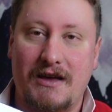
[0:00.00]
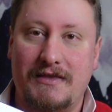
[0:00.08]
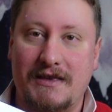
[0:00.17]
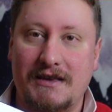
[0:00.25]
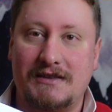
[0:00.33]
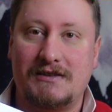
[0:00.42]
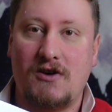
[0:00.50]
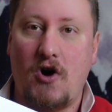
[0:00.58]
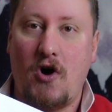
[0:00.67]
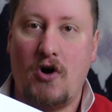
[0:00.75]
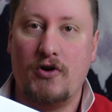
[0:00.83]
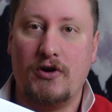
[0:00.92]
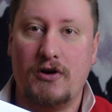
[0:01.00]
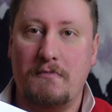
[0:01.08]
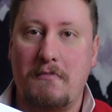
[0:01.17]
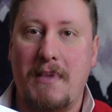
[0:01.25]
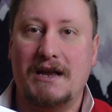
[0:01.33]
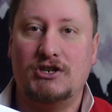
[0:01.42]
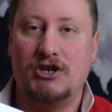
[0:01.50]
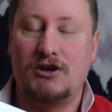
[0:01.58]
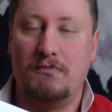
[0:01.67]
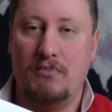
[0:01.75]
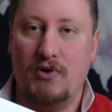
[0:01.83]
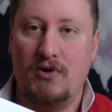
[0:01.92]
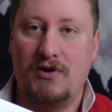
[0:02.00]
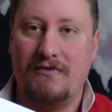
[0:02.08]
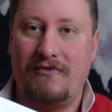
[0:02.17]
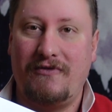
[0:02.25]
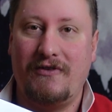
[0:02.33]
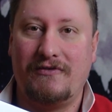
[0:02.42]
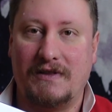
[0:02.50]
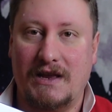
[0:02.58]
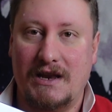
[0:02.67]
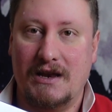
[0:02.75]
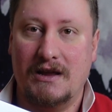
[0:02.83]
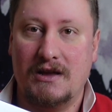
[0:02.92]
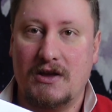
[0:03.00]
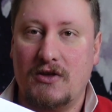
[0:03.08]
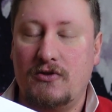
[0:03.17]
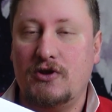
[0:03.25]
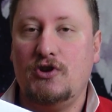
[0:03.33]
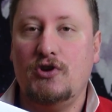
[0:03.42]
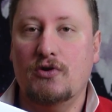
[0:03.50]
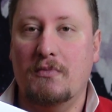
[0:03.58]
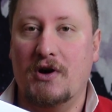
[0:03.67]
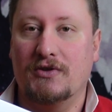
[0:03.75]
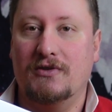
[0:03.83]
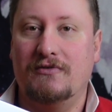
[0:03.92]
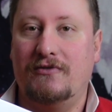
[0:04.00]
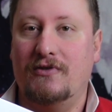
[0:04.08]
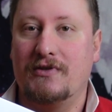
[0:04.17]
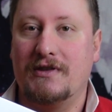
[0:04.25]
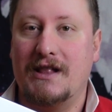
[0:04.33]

this Honor MagicBook 15, the new model for the